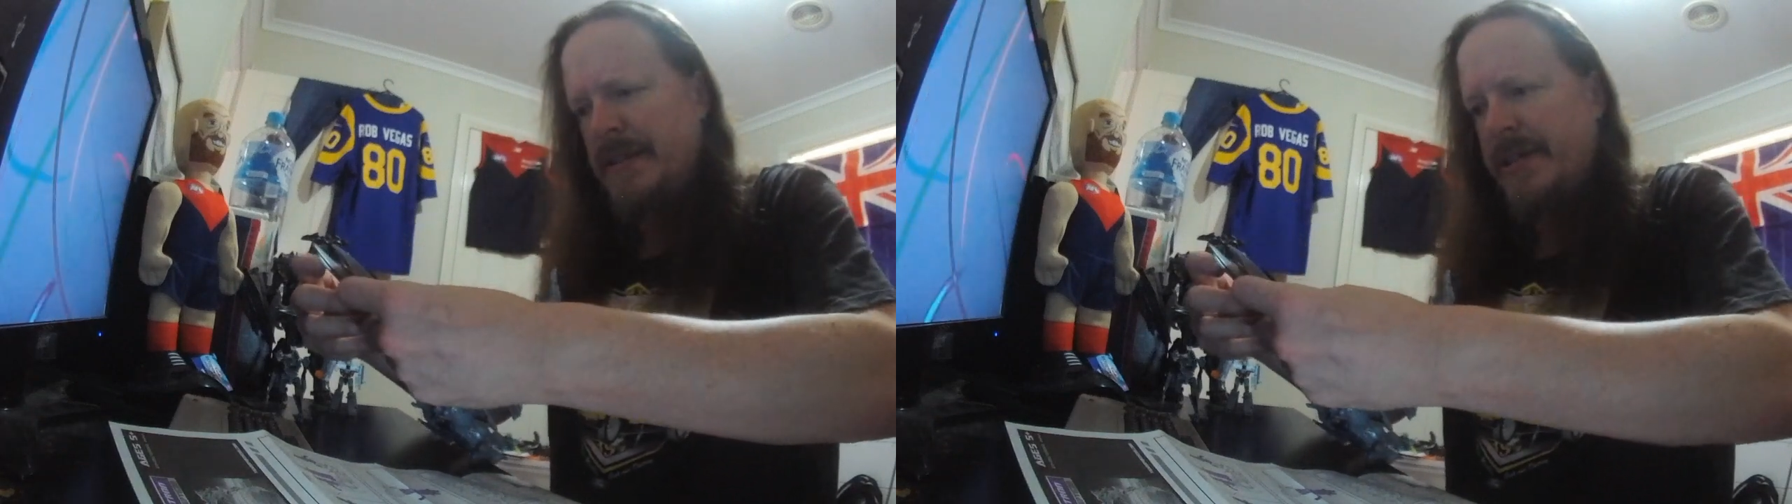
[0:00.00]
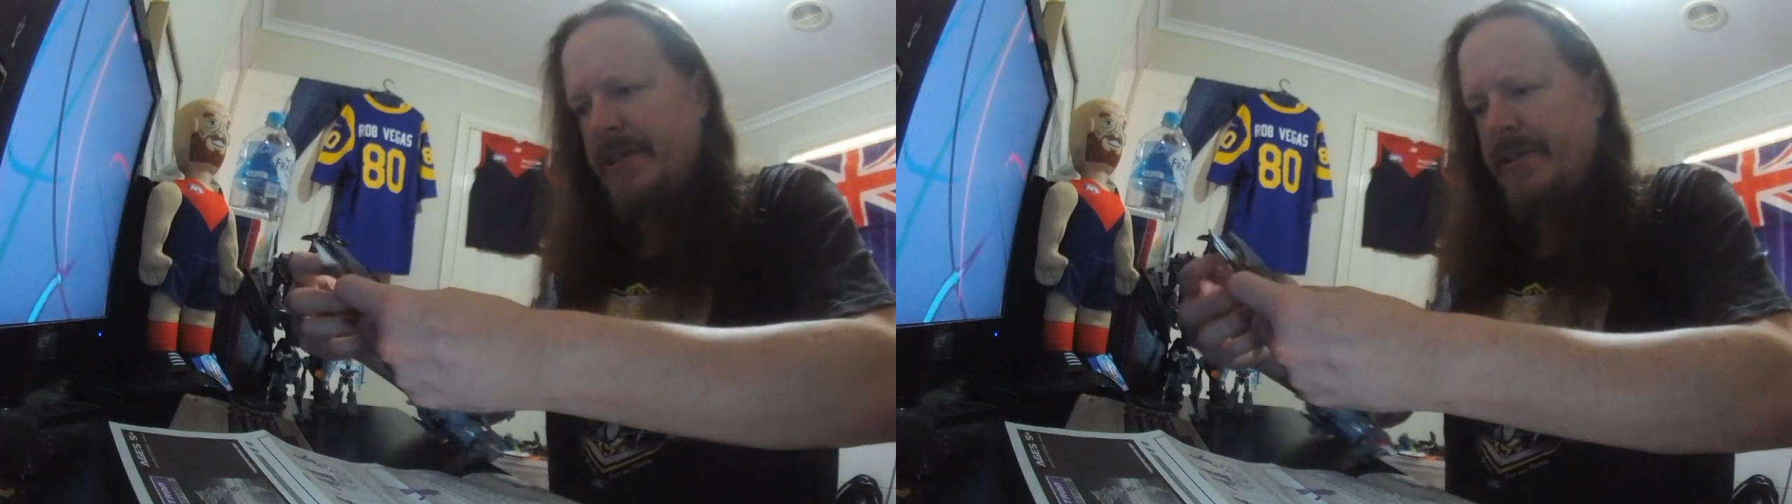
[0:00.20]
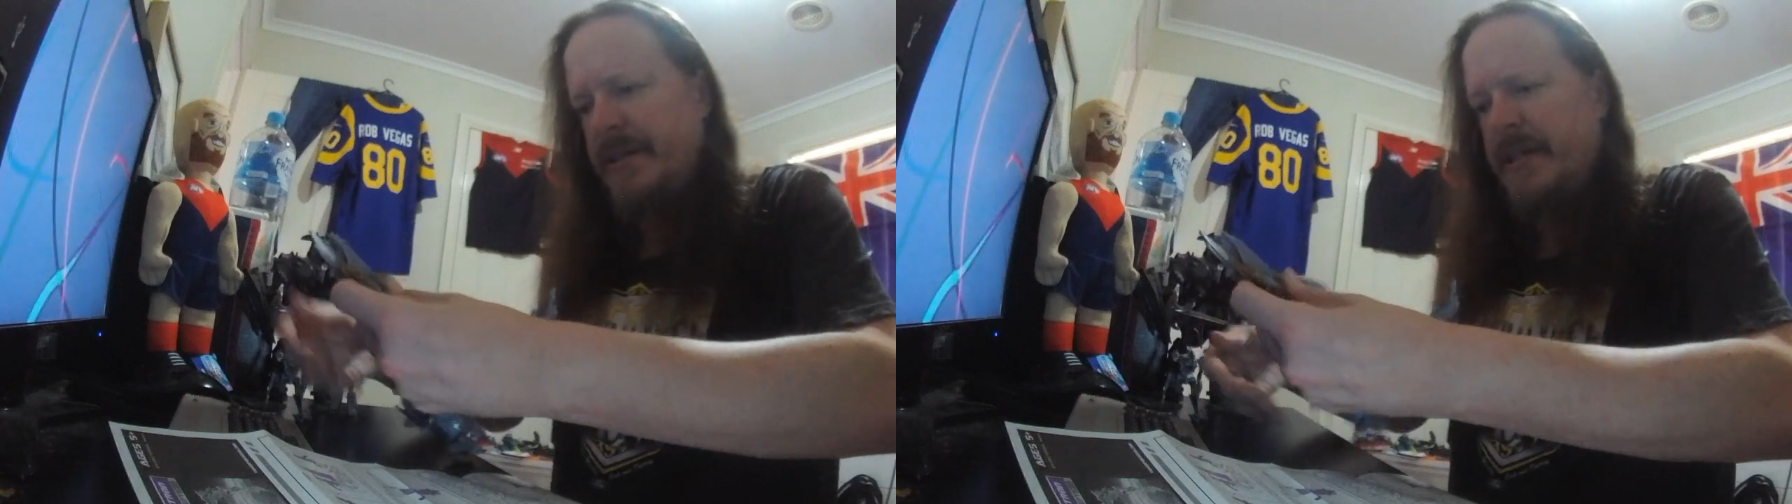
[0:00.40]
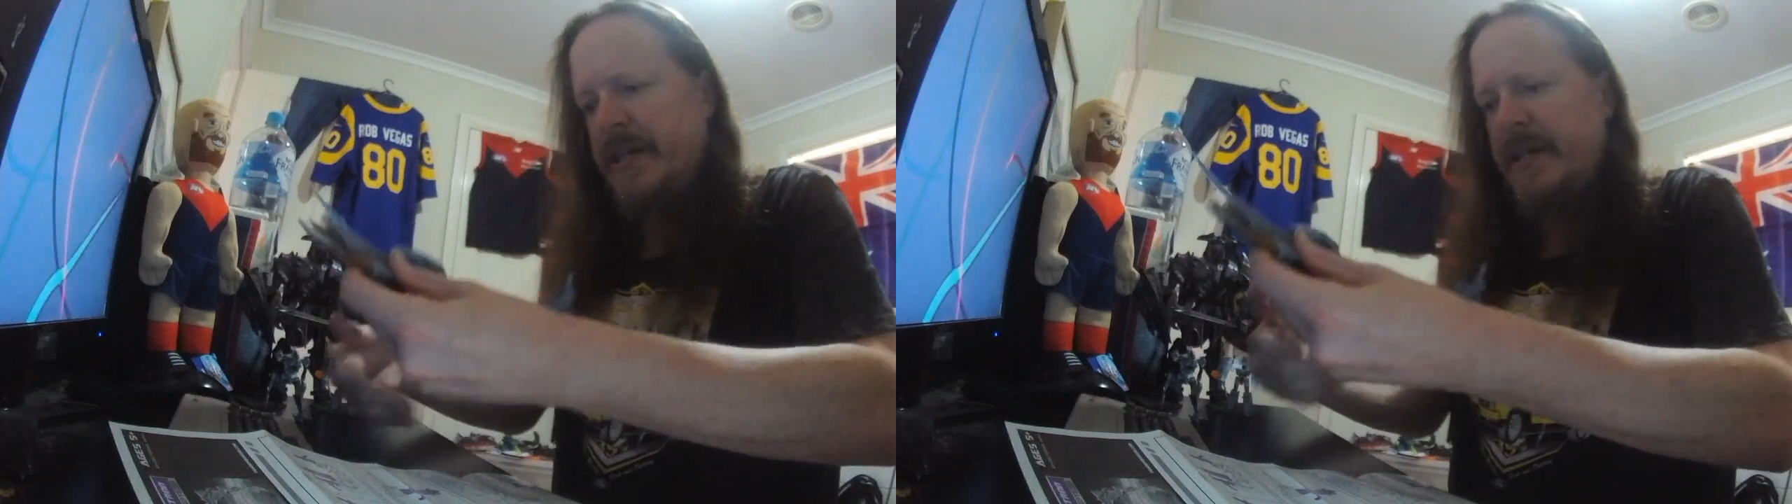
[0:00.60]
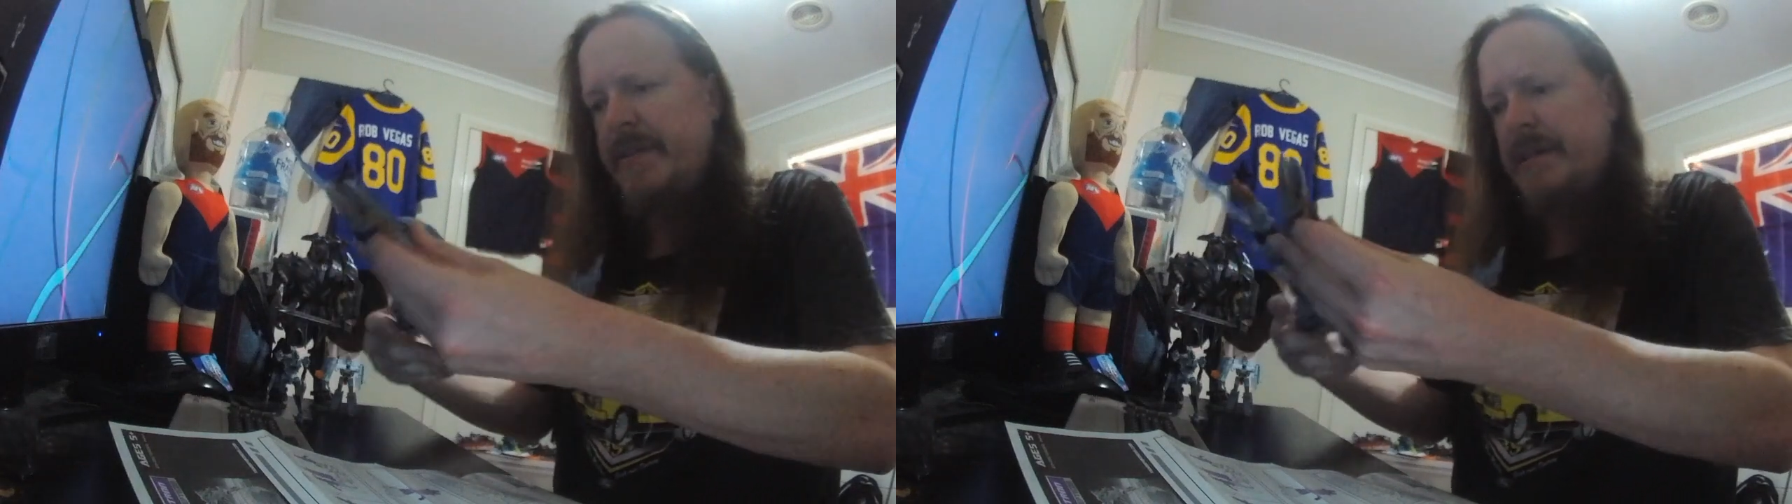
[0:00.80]
go, oh
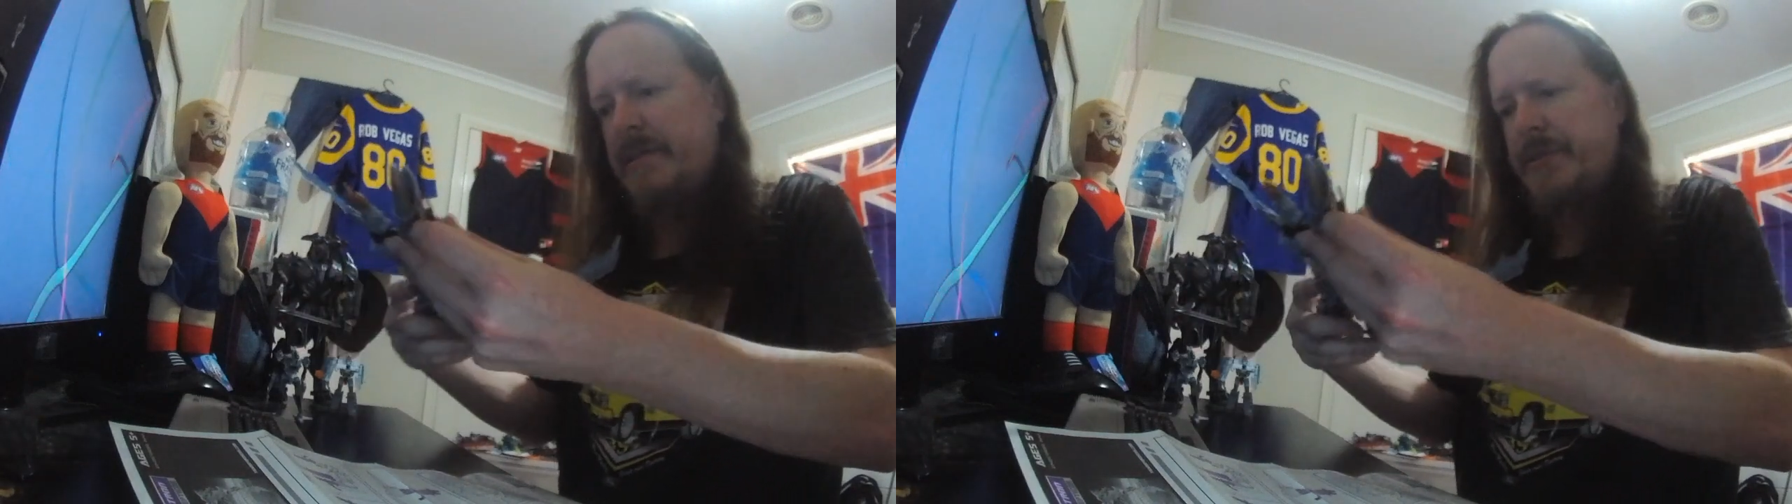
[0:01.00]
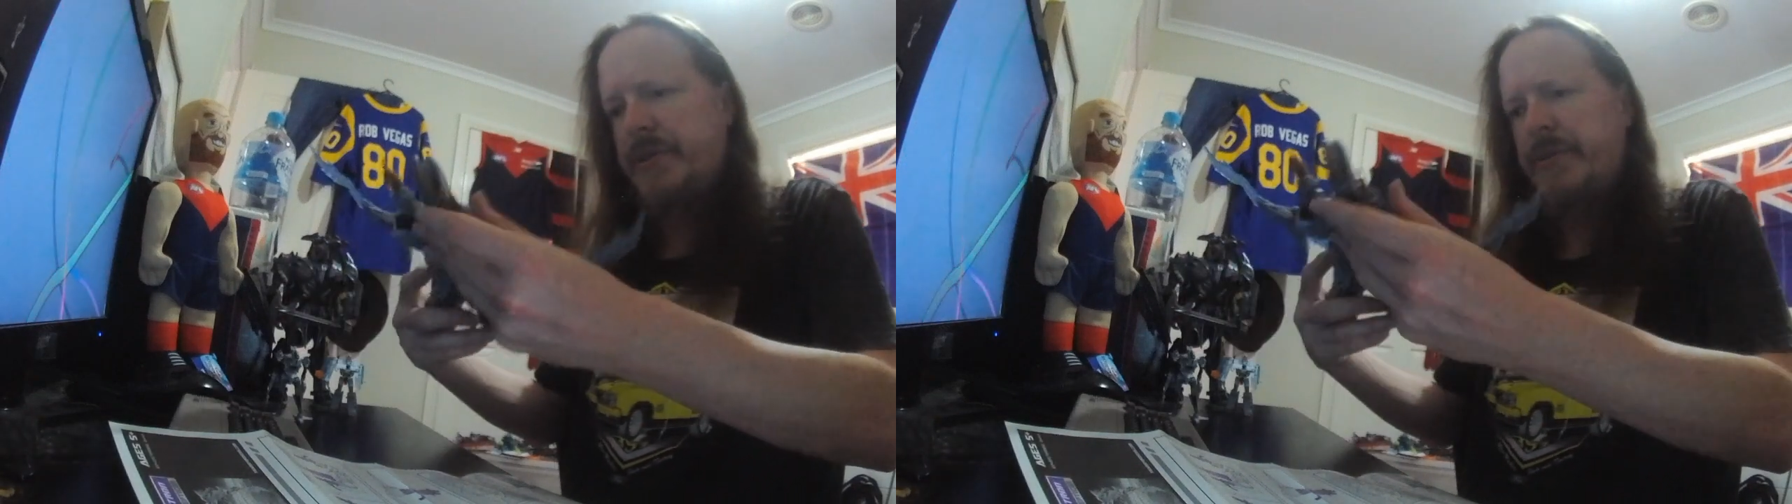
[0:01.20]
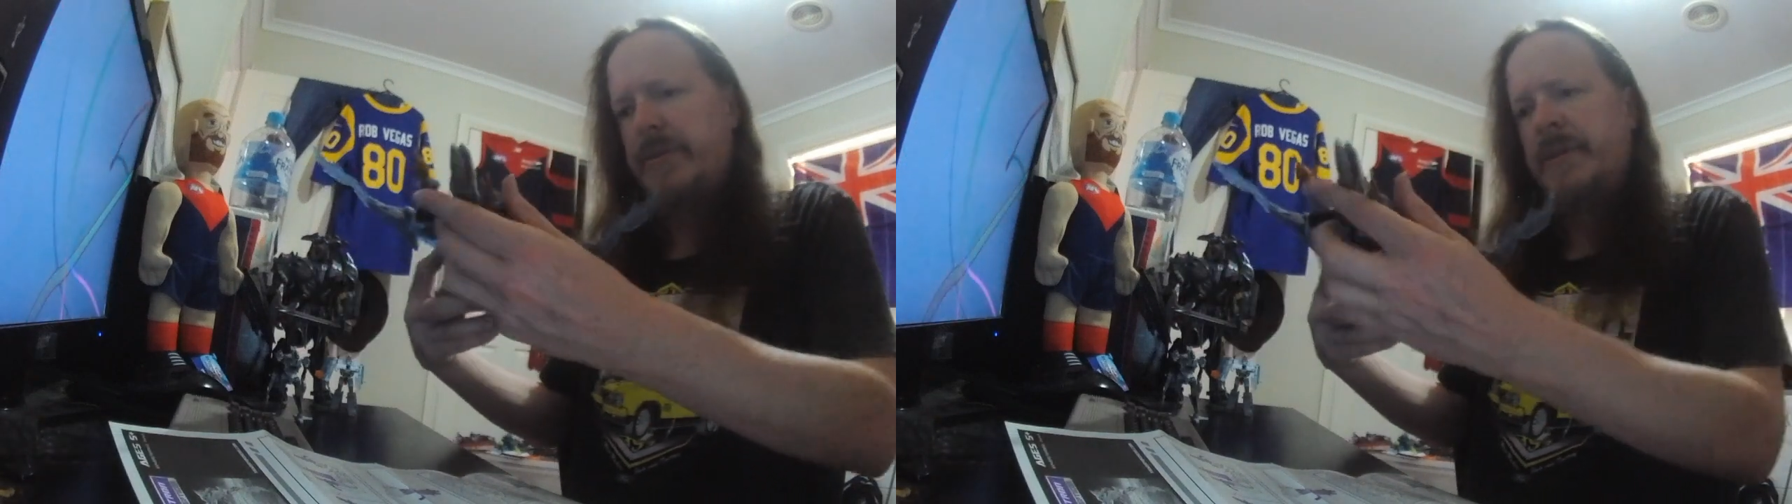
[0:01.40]
yeah, that'll do.